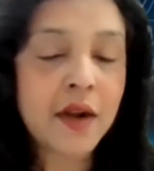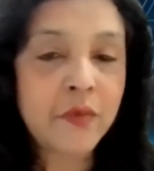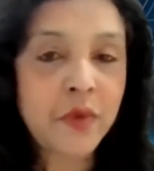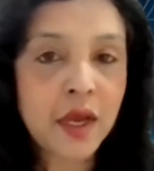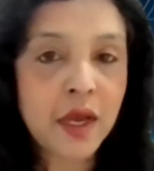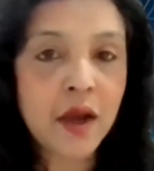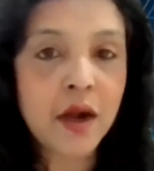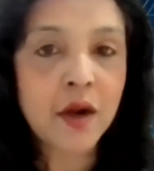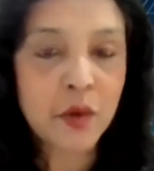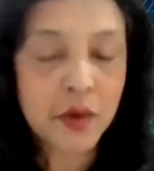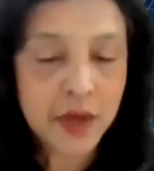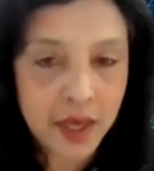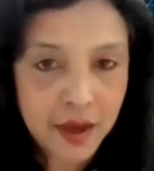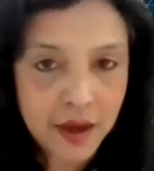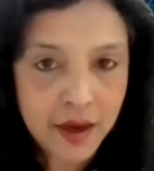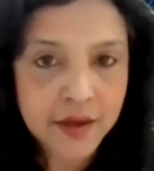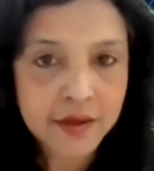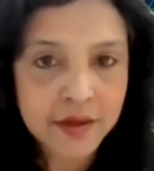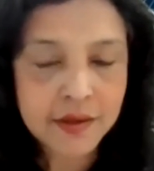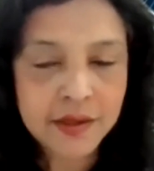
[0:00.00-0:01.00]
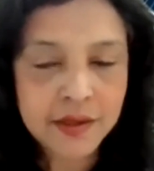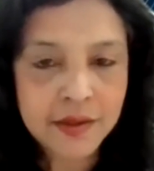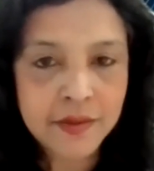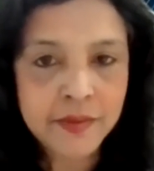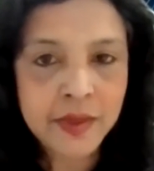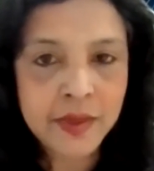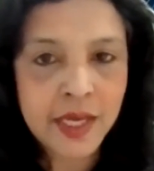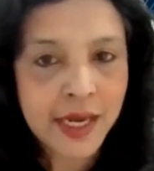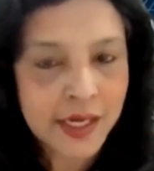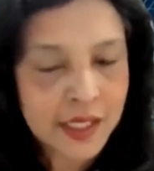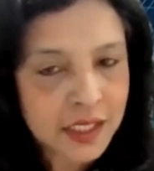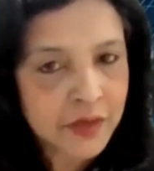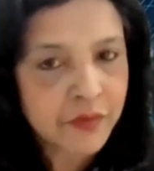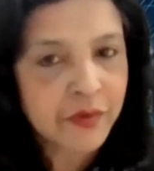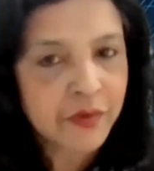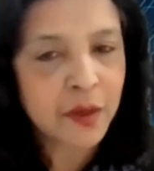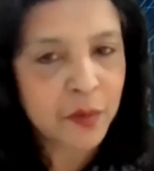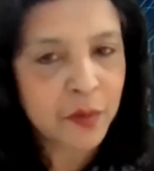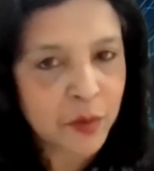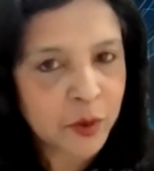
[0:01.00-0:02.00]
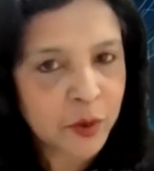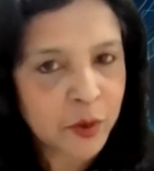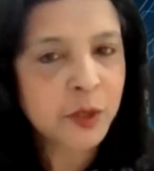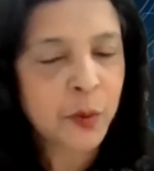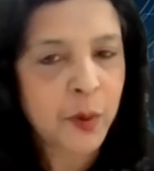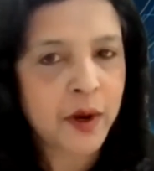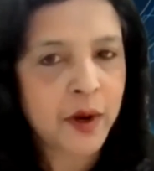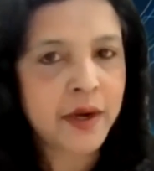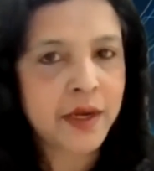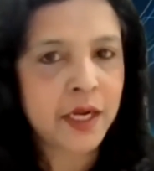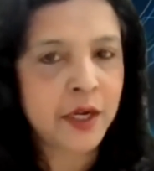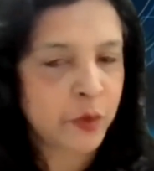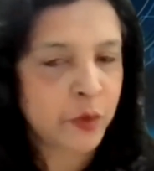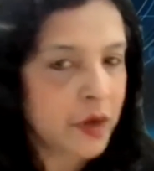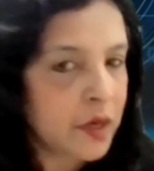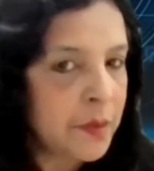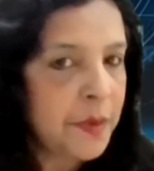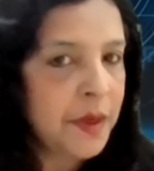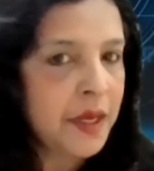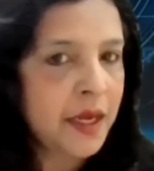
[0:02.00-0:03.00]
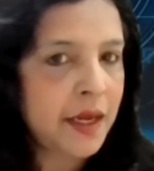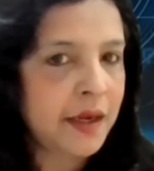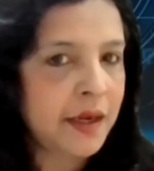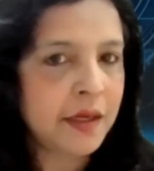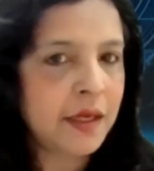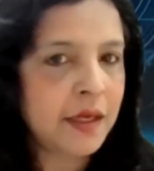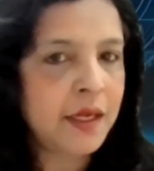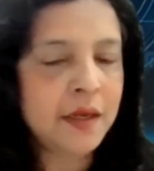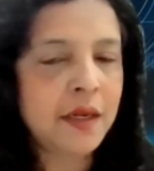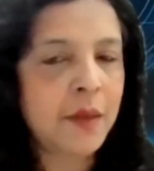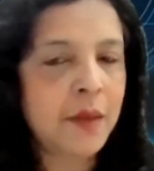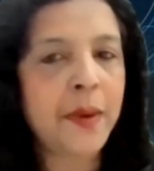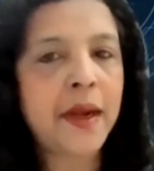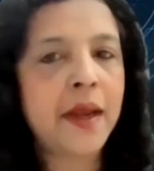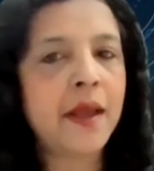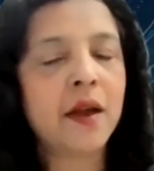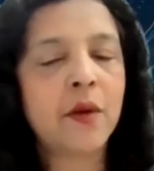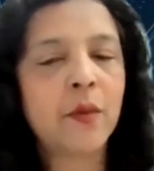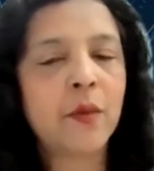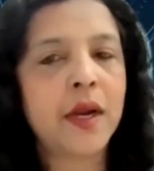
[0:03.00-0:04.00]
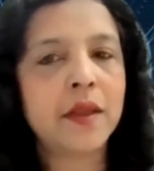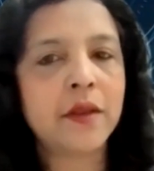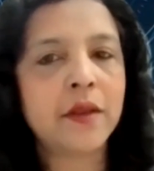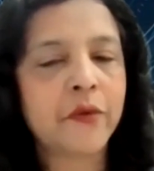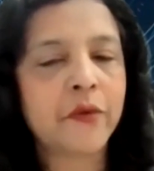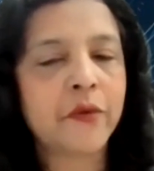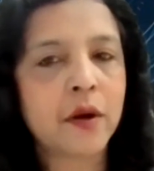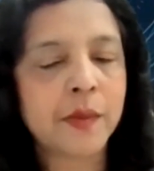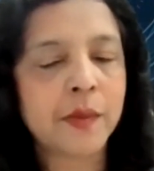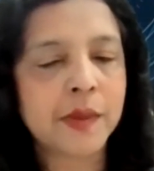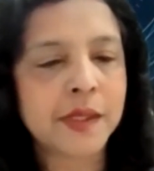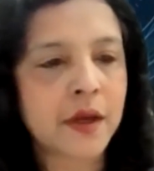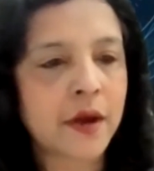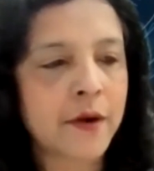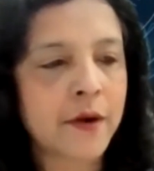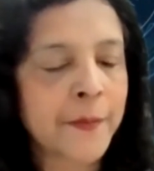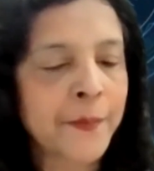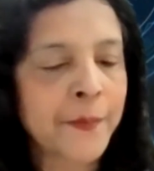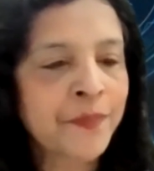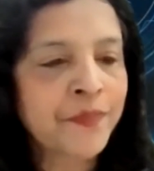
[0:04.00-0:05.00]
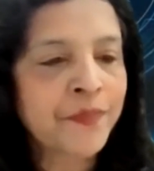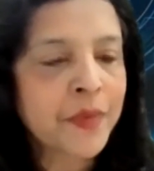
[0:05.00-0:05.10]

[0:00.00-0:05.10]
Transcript: And we are looking at, yes, for the most part, it will be in depending on where the farms are.